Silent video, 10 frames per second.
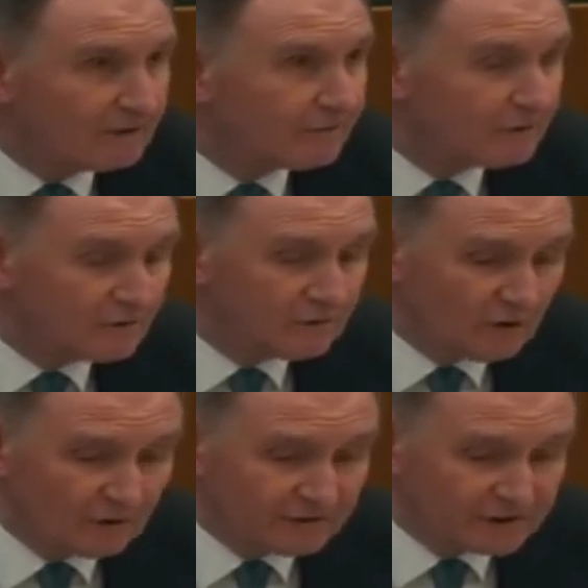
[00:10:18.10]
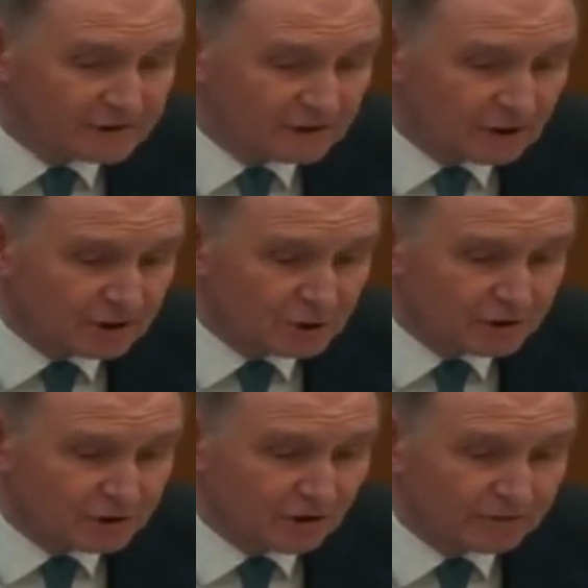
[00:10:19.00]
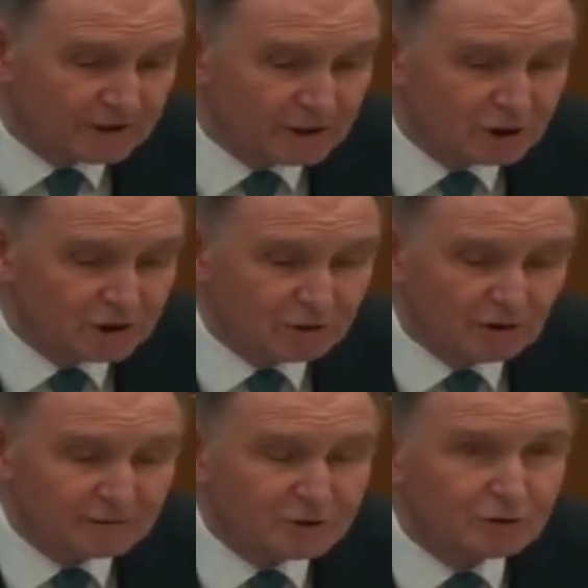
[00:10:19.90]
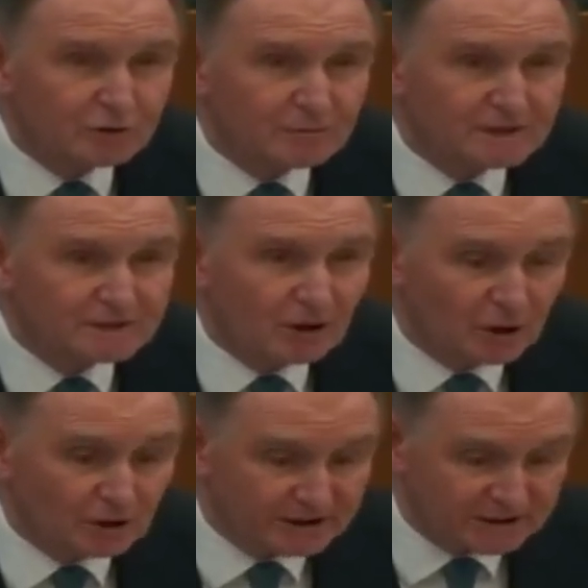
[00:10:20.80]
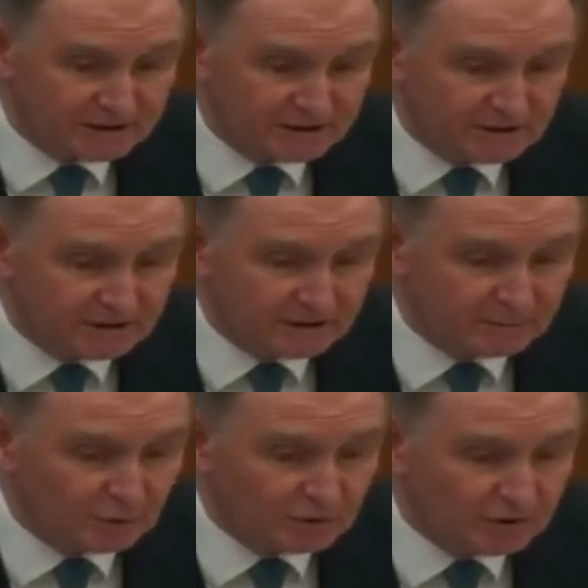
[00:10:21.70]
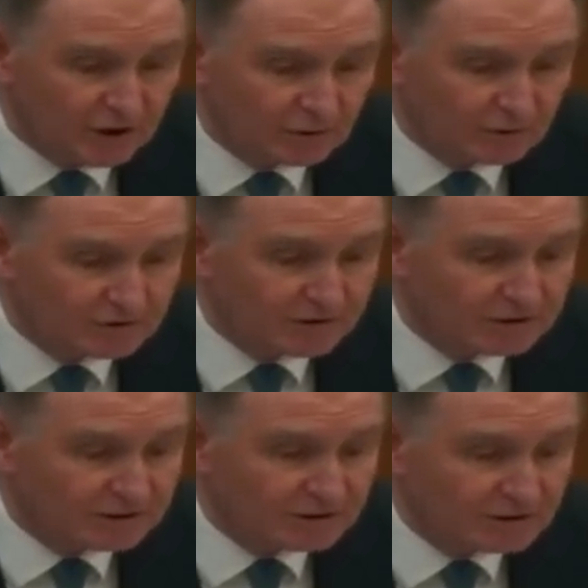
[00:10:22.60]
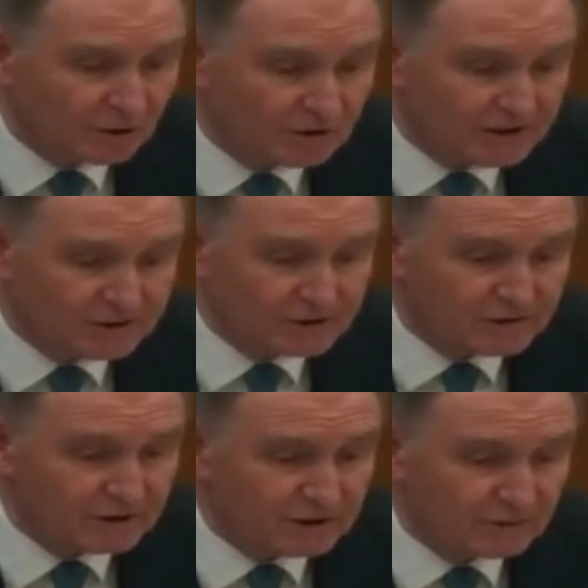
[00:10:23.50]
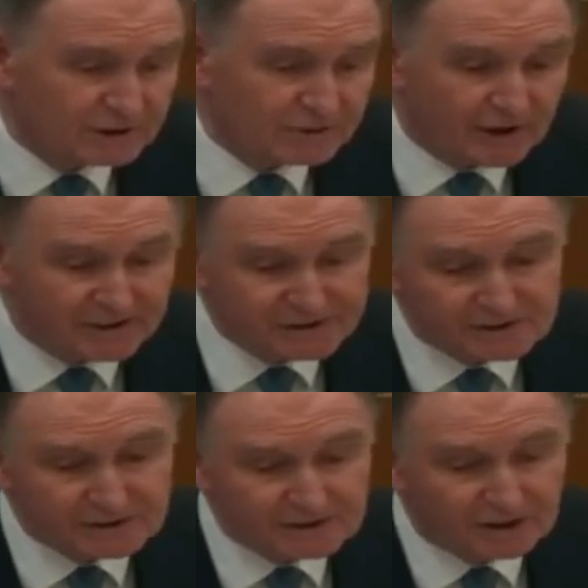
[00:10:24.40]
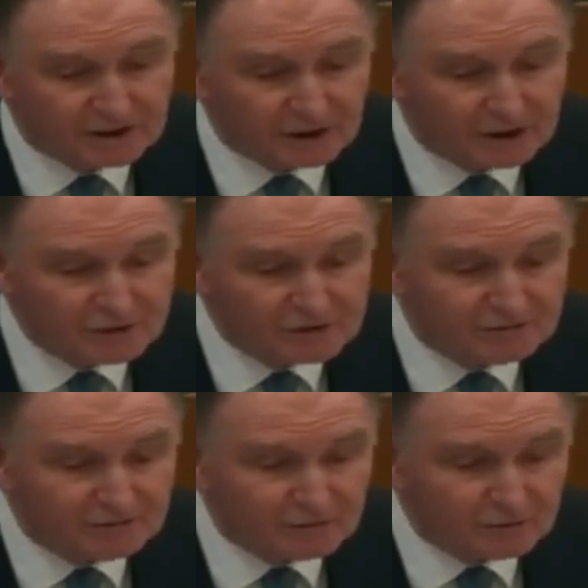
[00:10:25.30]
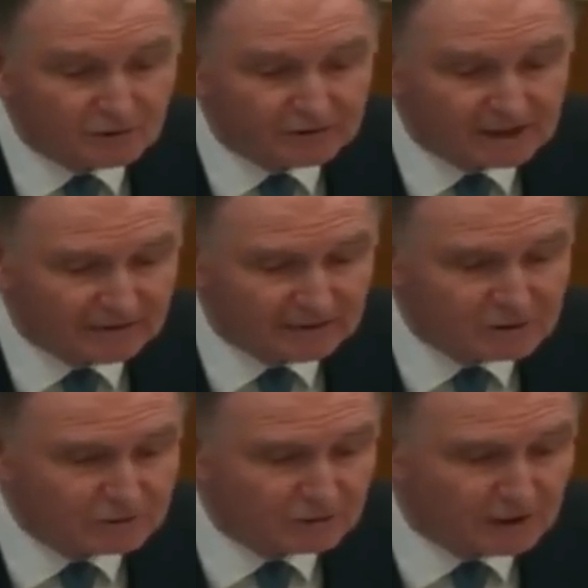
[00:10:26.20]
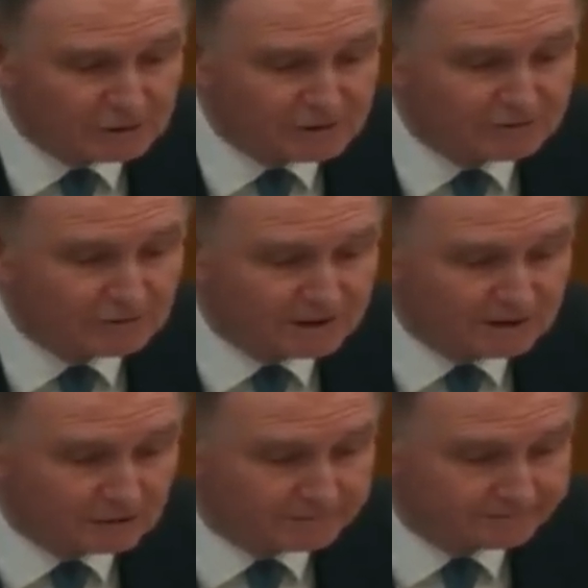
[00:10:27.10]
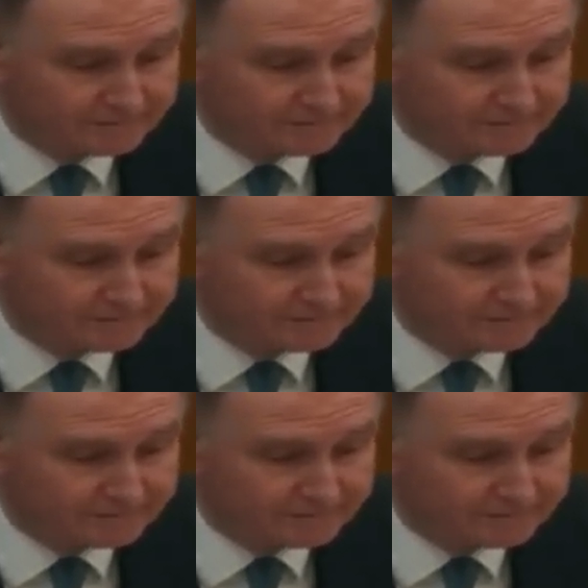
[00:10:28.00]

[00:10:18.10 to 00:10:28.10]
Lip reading: In view of its conclusion on the issue of juror misconduct, the Board holds that it is not necessary to express a concluded view on the other two grounds of appeal.